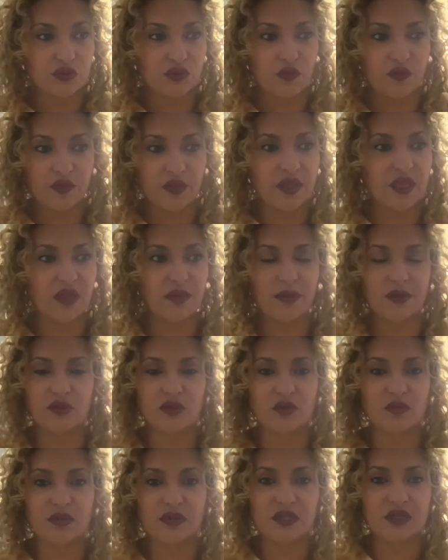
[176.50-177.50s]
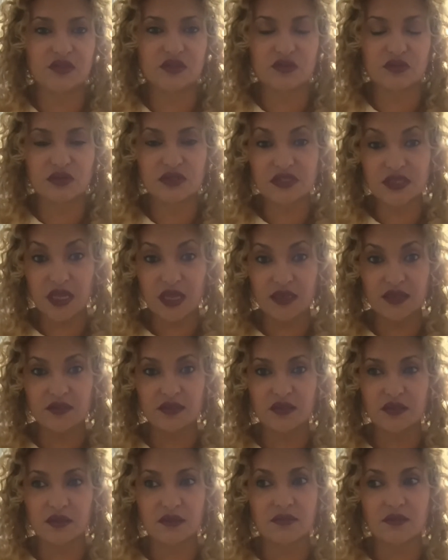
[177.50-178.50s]
think about committing suicide,
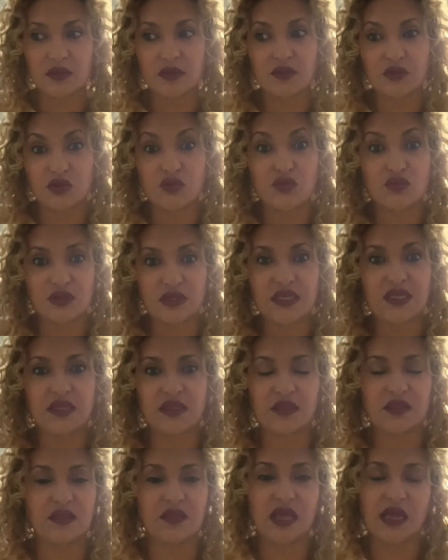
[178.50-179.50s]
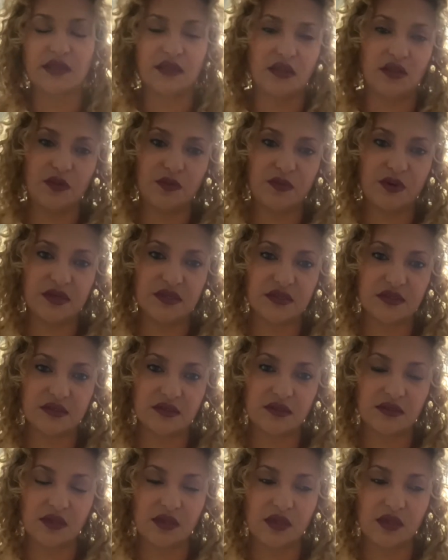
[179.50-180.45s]
you need the antidepressant,